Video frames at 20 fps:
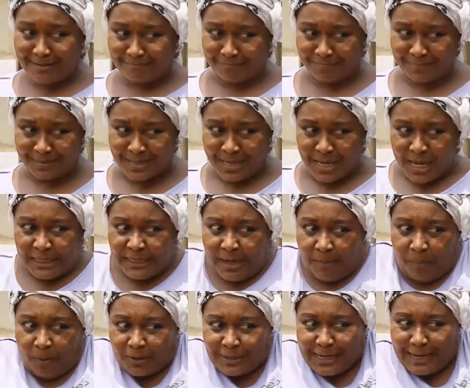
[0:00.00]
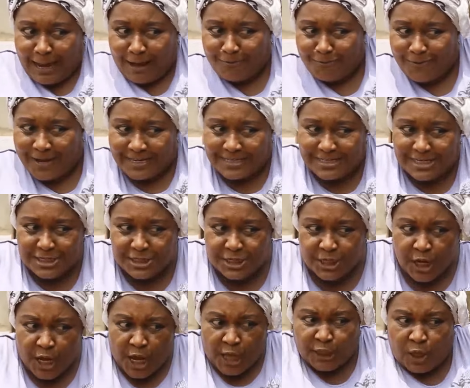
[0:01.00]
him, the body language,
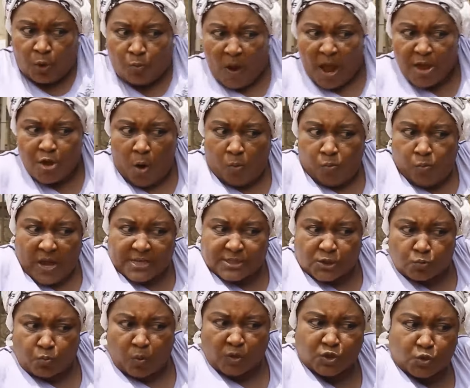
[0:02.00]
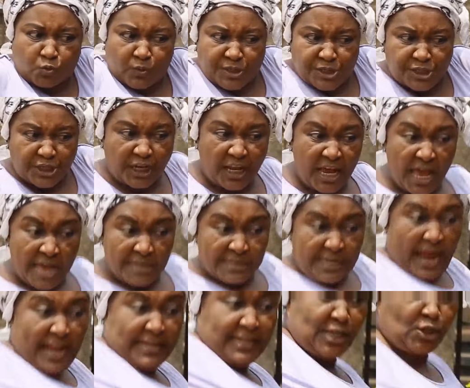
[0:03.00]
the way your waist was twitching,
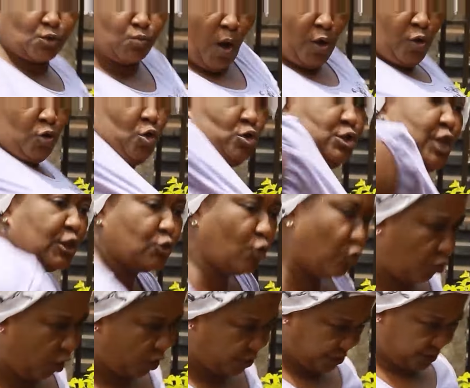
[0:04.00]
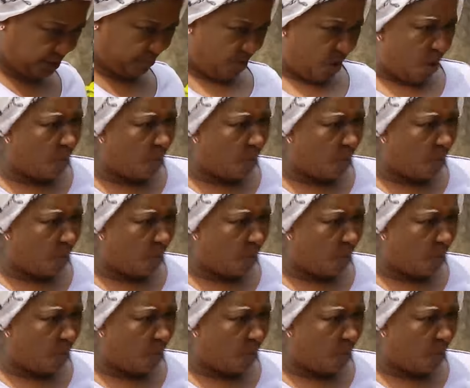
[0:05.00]
then this one you used it to touch him.